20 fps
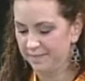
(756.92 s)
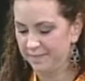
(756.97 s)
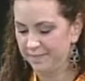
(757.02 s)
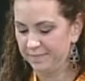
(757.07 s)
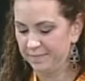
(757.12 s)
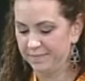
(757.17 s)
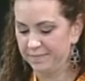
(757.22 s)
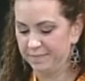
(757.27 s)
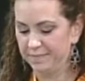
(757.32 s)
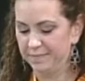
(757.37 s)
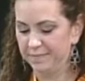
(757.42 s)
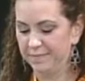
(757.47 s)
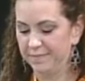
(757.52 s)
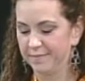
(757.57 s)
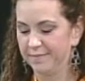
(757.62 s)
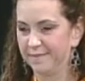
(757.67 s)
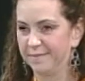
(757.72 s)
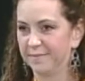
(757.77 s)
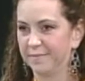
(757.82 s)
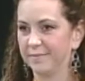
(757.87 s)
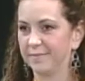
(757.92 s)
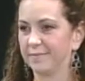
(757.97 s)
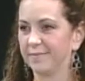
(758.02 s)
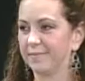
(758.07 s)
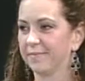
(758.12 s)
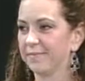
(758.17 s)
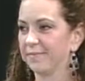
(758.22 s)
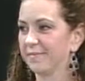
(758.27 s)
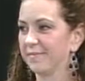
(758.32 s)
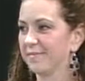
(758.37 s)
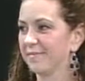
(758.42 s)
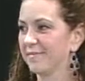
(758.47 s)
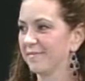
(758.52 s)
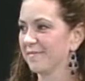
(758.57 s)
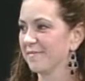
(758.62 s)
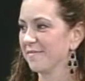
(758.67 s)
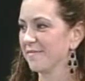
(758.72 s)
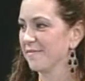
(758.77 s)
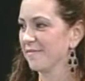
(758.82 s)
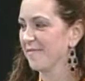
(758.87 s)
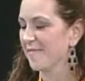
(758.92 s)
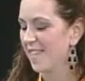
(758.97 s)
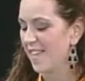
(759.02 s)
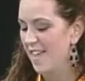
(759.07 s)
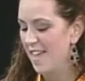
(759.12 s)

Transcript: No one is speaking in this clip.